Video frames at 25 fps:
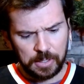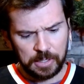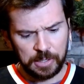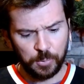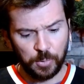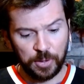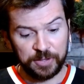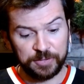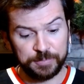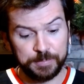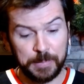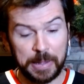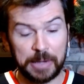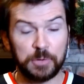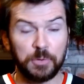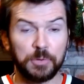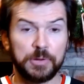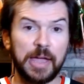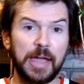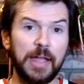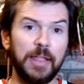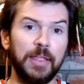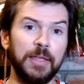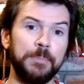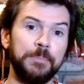Anyways, Michael
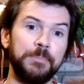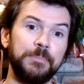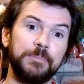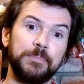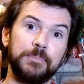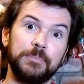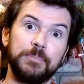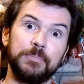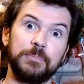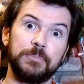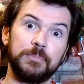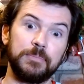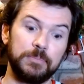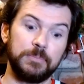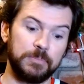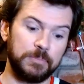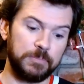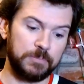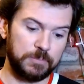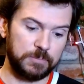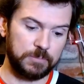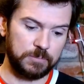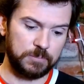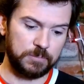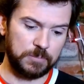Gallup.
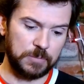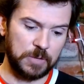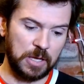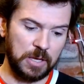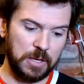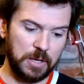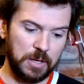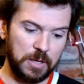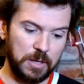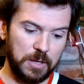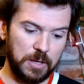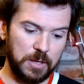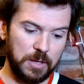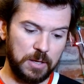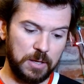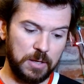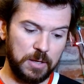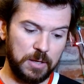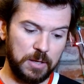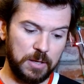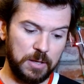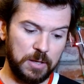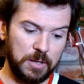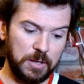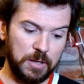
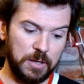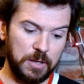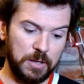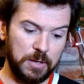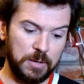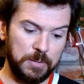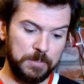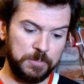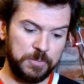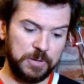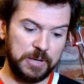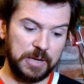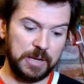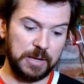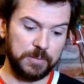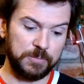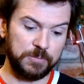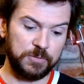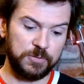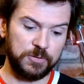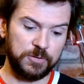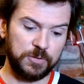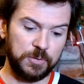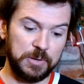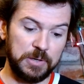Yeah.
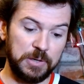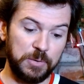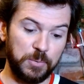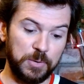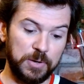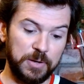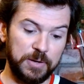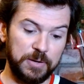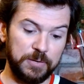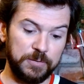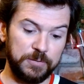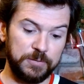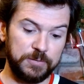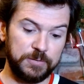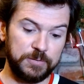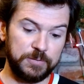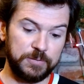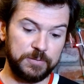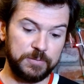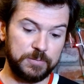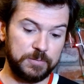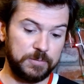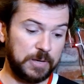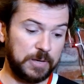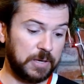So
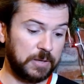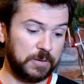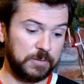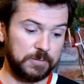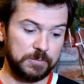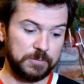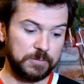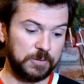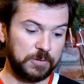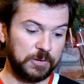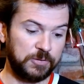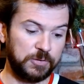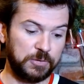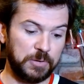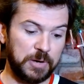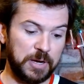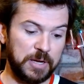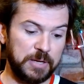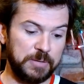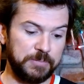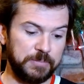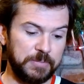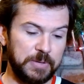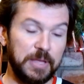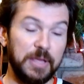anyways, yeah, that's
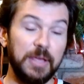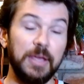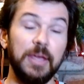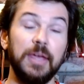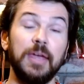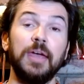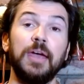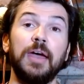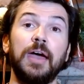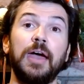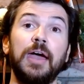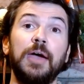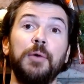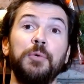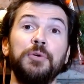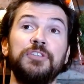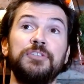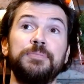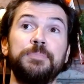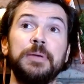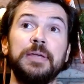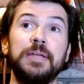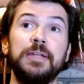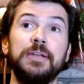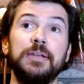great. I would
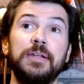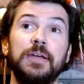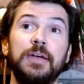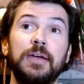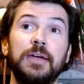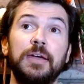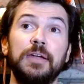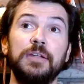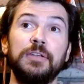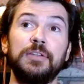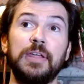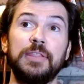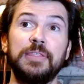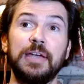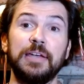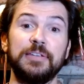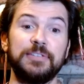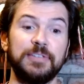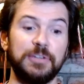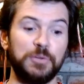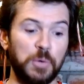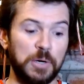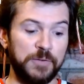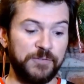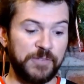spend, I think I
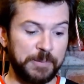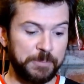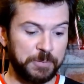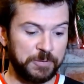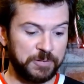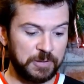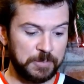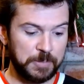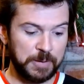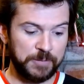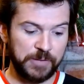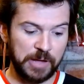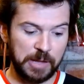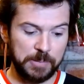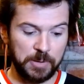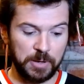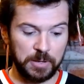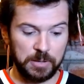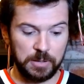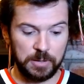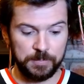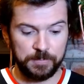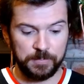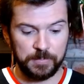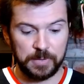said 25% of my fab
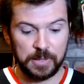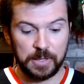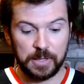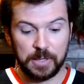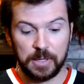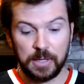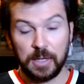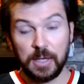on him.